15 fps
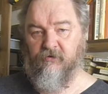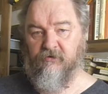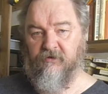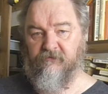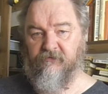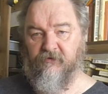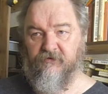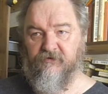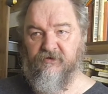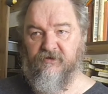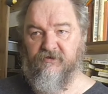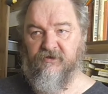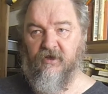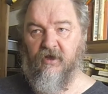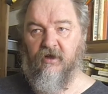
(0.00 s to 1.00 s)

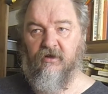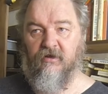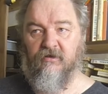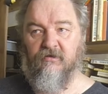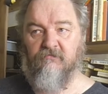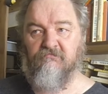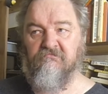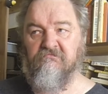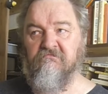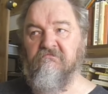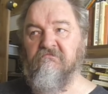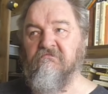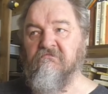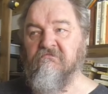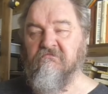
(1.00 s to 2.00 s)
differences are
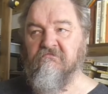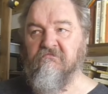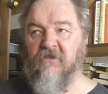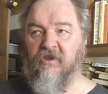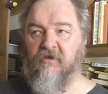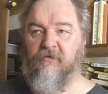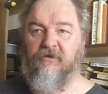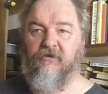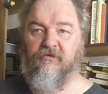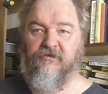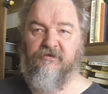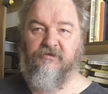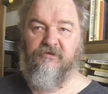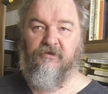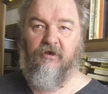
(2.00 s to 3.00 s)
maybe not
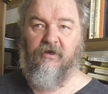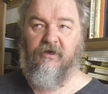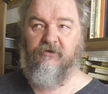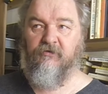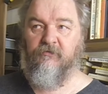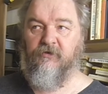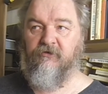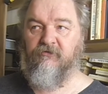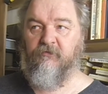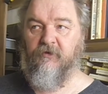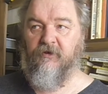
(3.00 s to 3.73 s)
entirely removed,